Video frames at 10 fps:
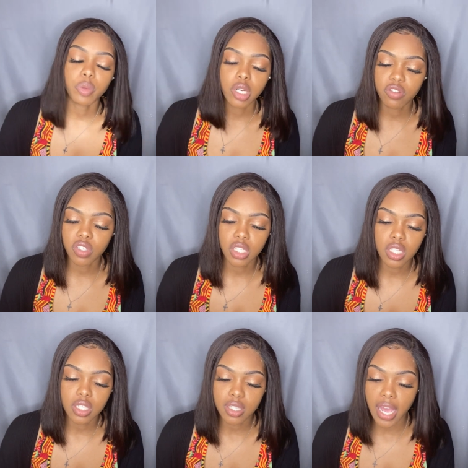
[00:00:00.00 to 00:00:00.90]
pair of
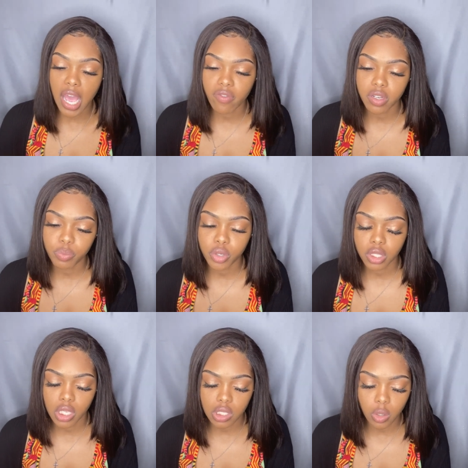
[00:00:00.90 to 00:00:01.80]
jeans i haven't put
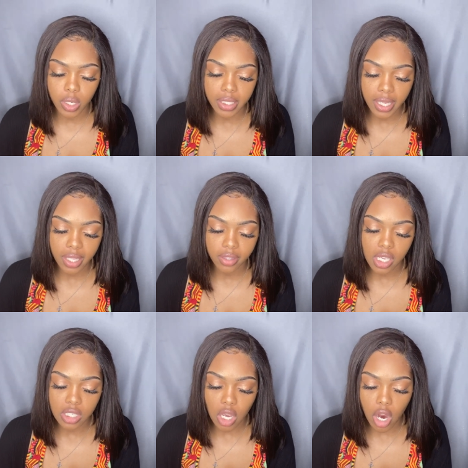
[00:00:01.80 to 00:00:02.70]
these on yet
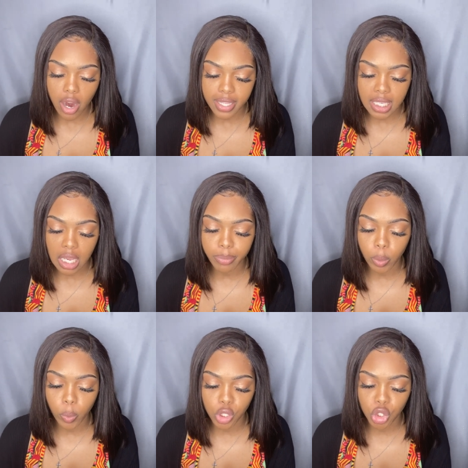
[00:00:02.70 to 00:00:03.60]
these are tell me
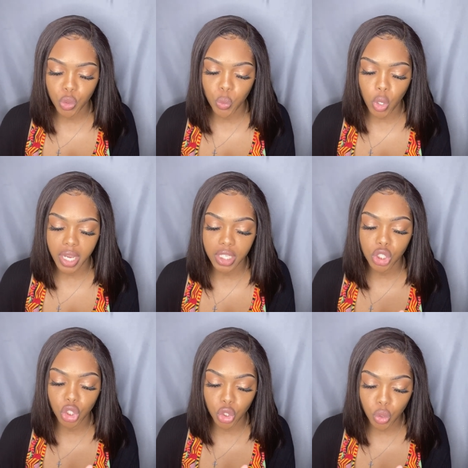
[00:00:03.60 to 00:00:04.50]
what you want
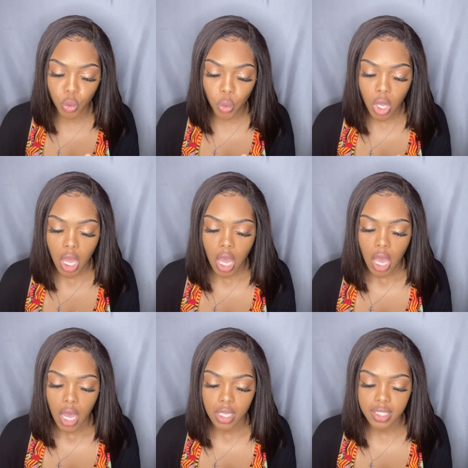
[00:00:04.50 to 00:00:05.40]
to
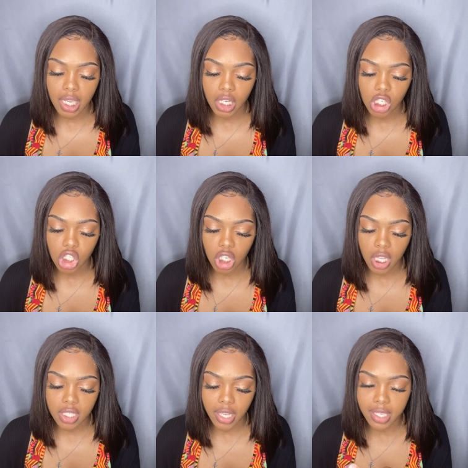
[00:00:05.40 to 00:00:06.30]
skinny
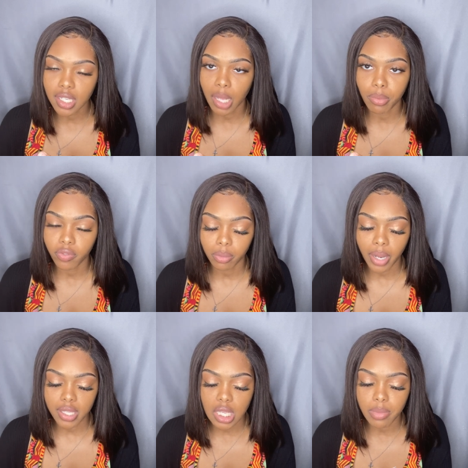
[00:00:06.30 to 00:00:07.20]
jeans that's the name of them
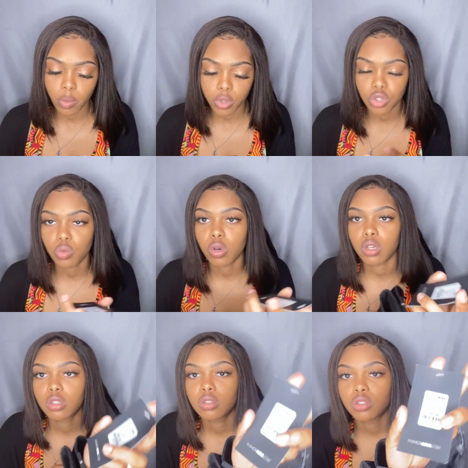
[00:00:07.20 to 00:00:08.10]
like tell me what you
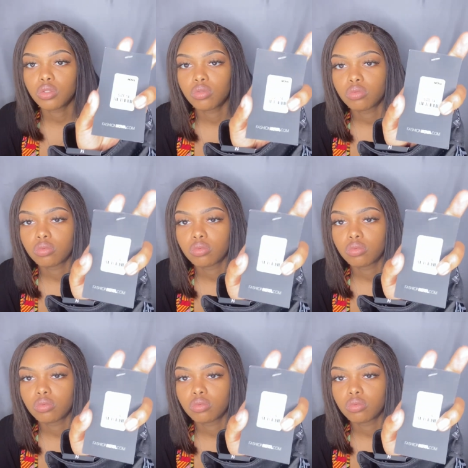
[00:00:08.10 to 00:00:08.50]
want to